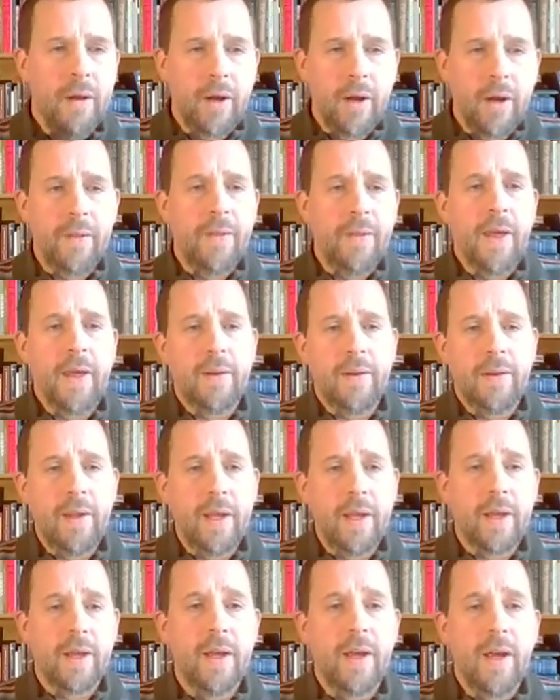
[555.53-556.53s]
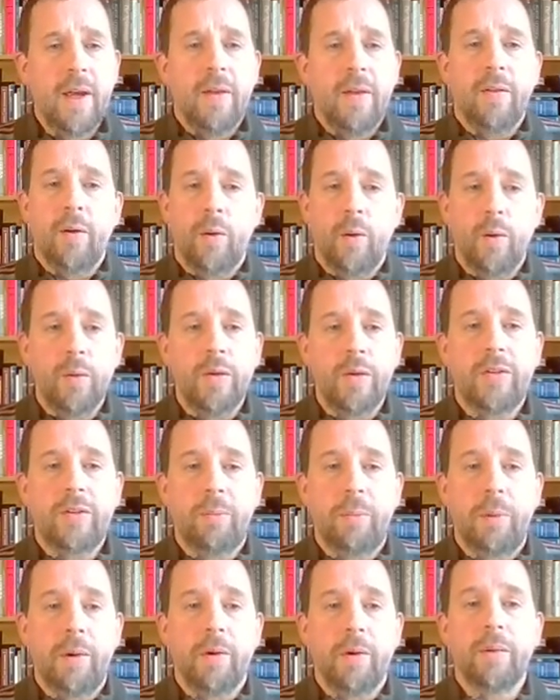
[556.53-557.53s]
On that day, the Holy
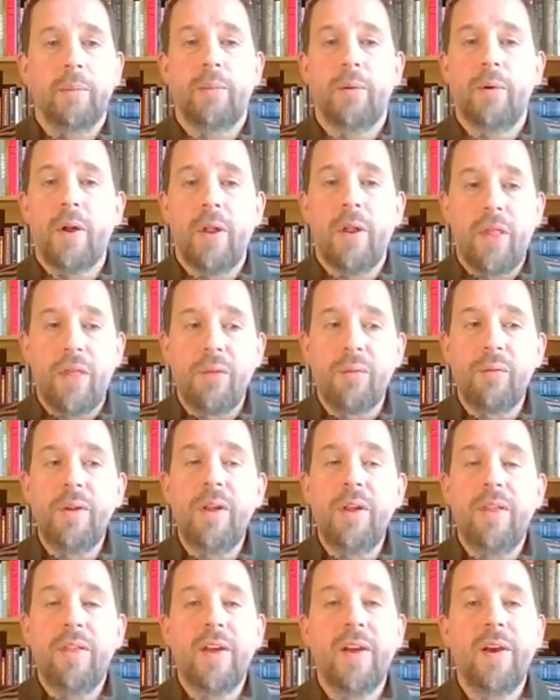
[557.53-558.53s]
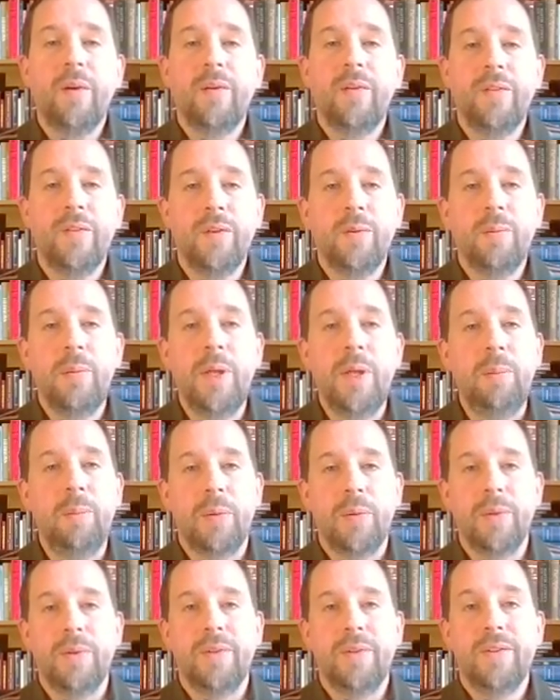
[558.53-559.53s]
Spirit brought 3,000
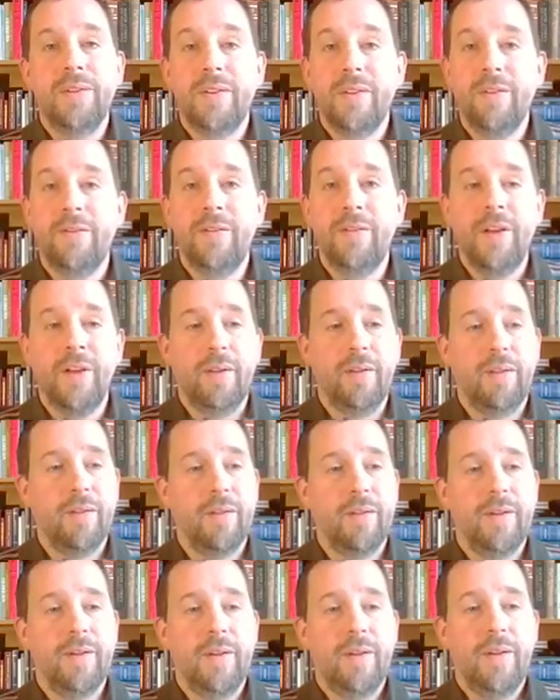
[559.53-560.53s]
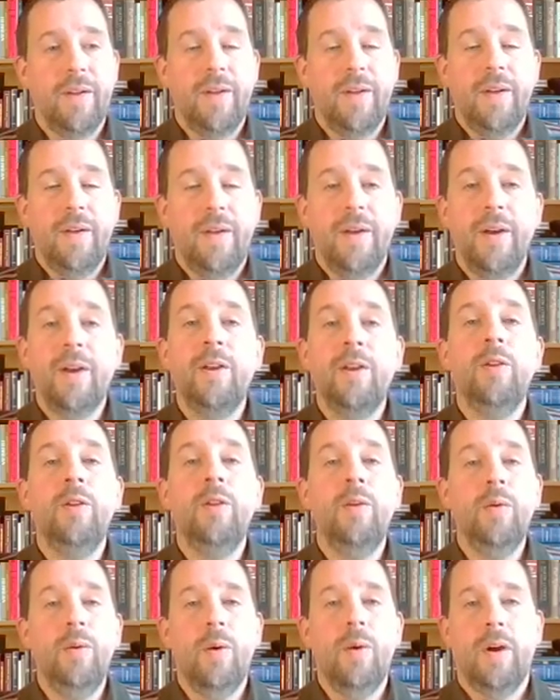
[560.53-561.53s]
people to faith. A
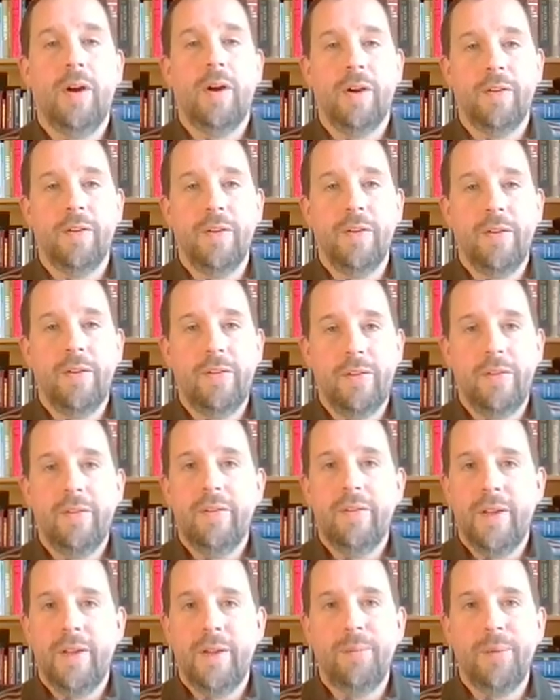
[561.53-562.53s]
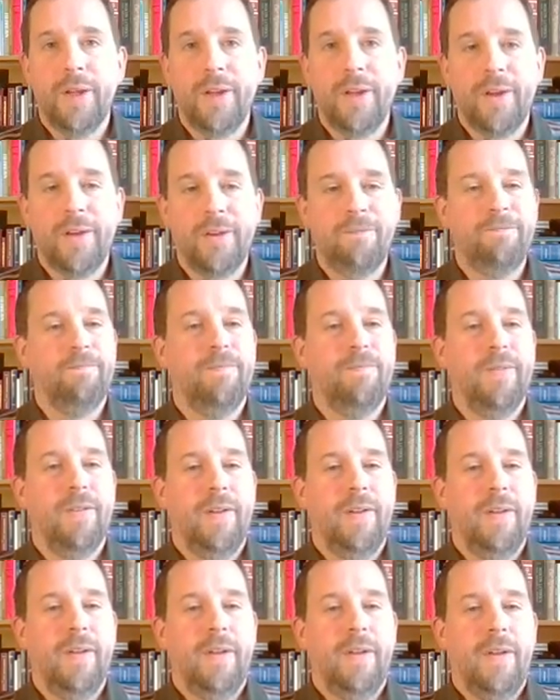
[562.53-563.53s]
new harvest had begun.
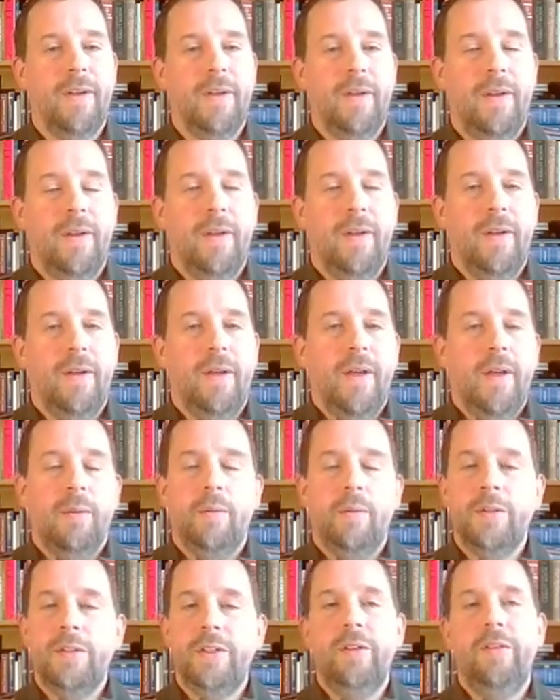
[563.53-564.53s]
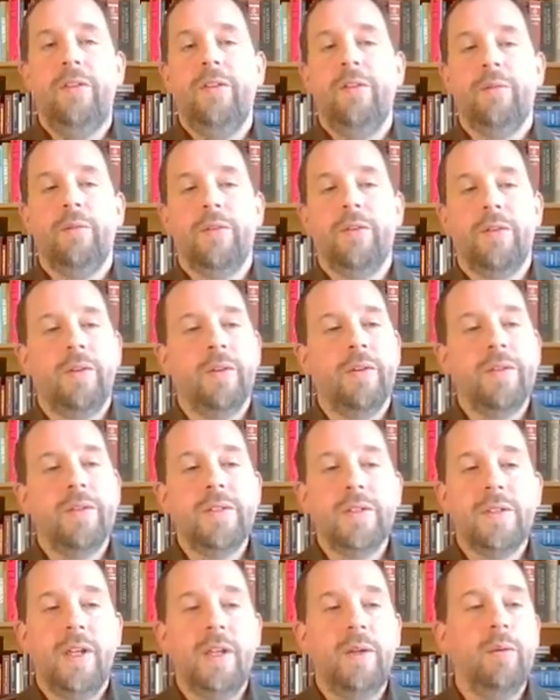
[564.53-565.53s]
When Jesus
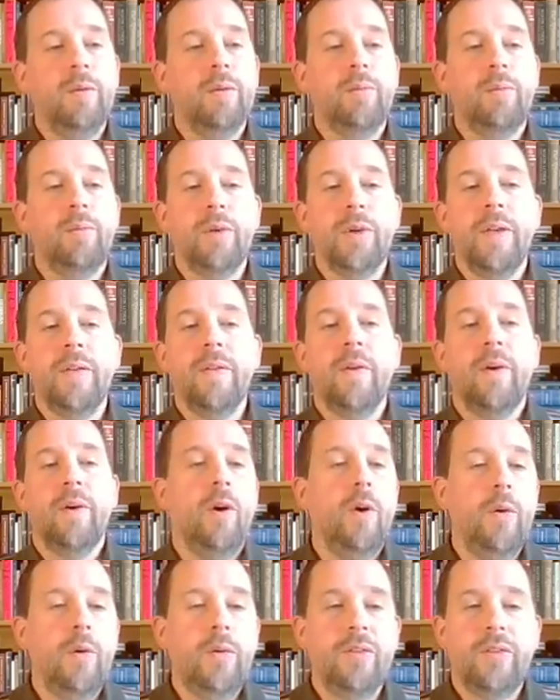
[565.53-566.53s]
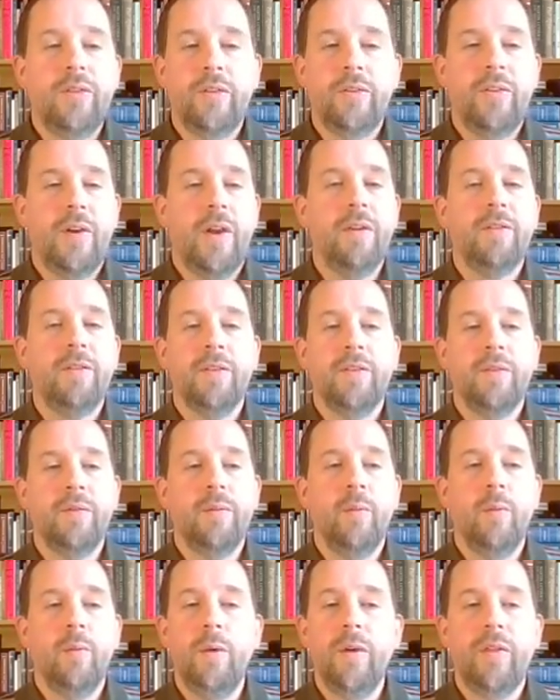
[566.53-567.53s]
returns, he will bring the hosts of
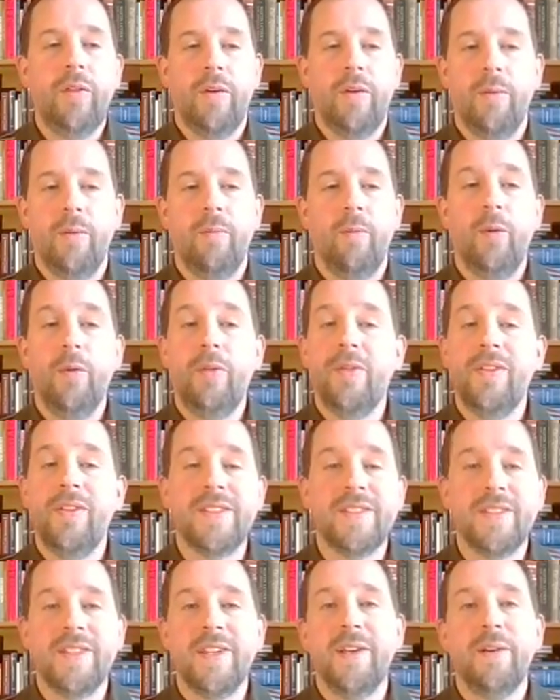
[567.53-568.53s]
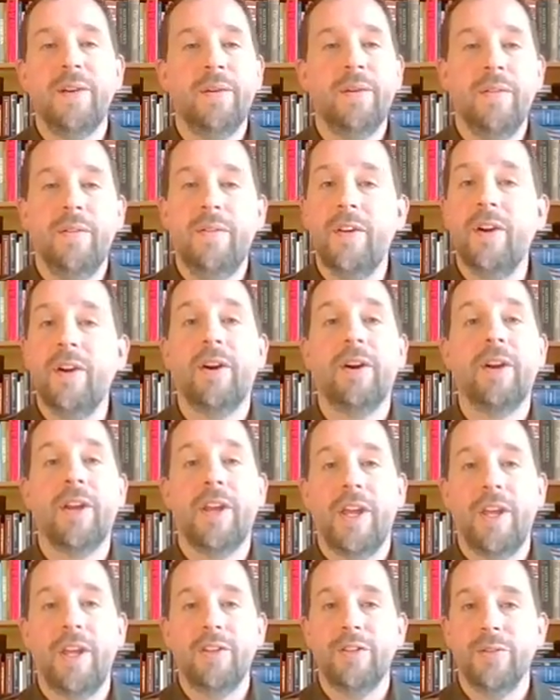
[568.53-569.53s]
heaven with him with the sound of the
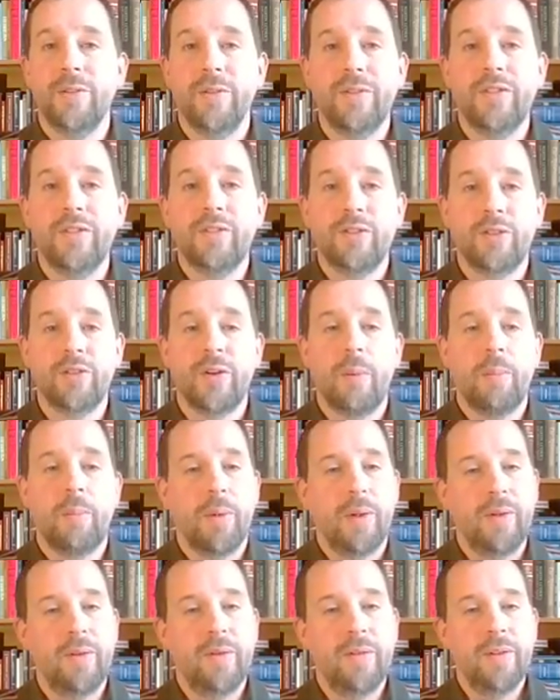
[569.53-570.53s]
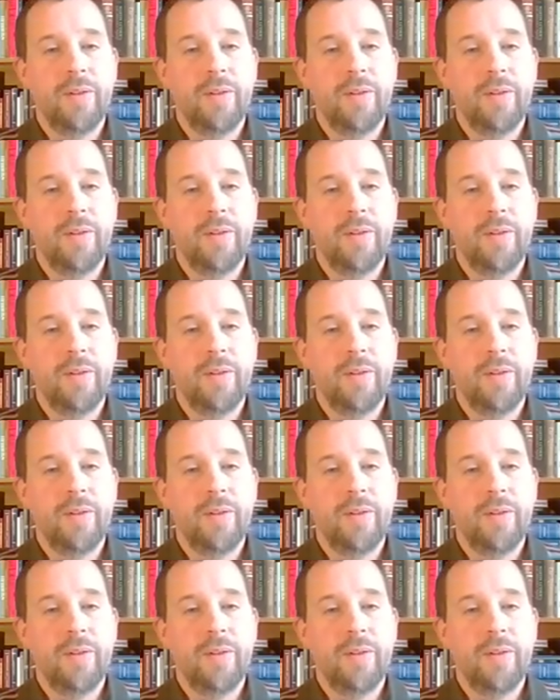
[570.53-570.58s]
archangel's trumpet.